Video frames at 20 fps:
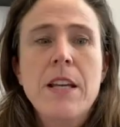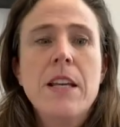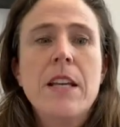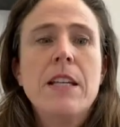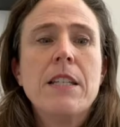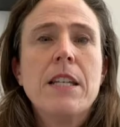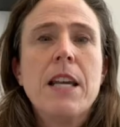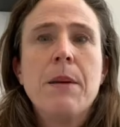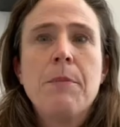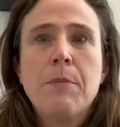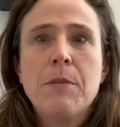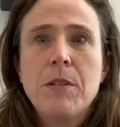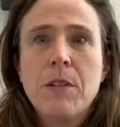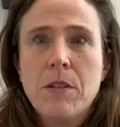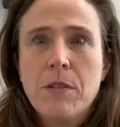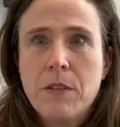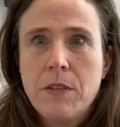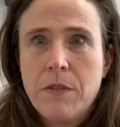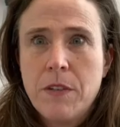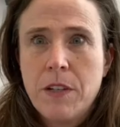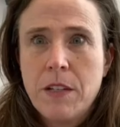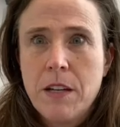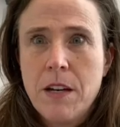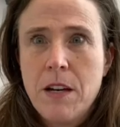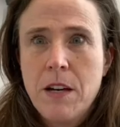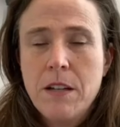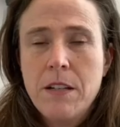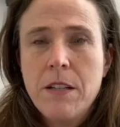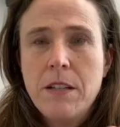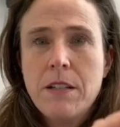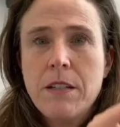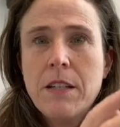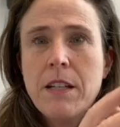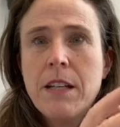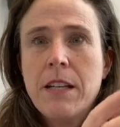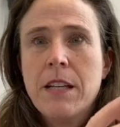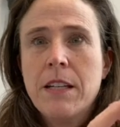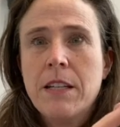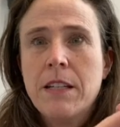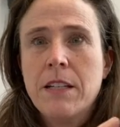as episodes of incontinence
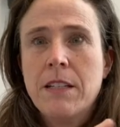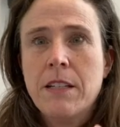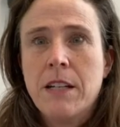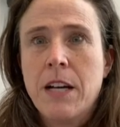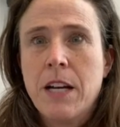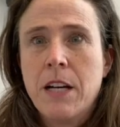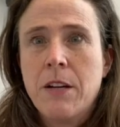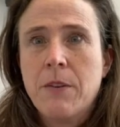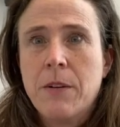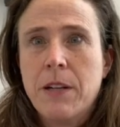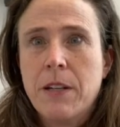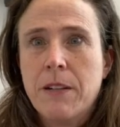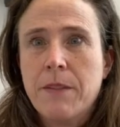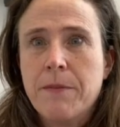in a diary.